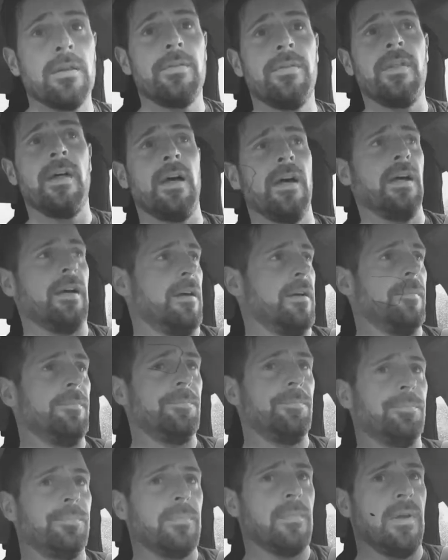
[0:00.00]
that
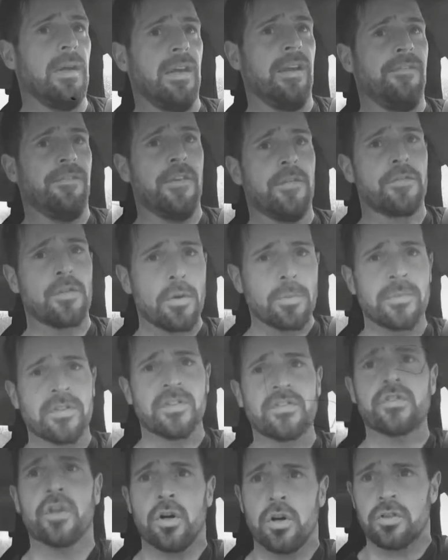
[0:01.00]
if you've come to
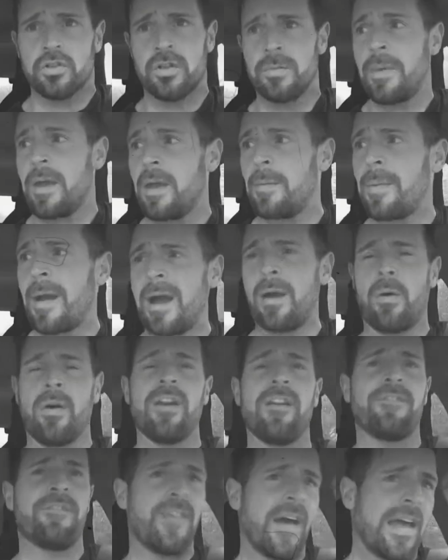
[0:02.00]
talk to me about an
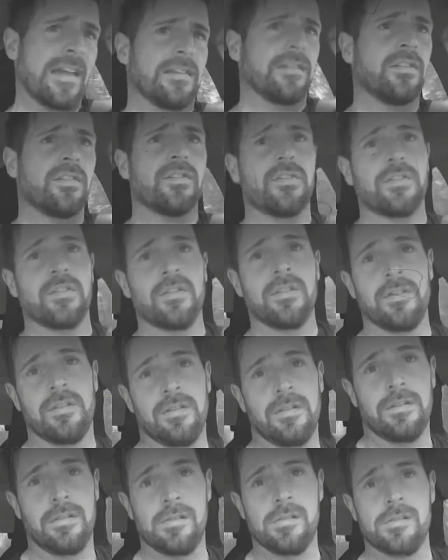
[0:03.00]
offence,
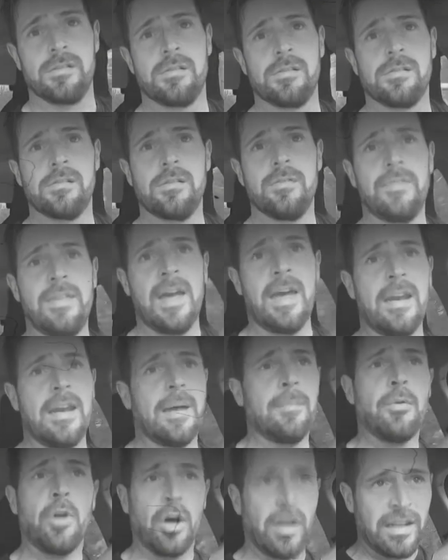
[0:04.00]
then
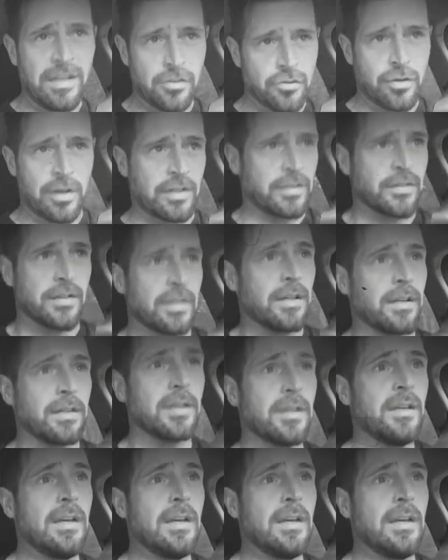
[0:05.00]
I'm not interested.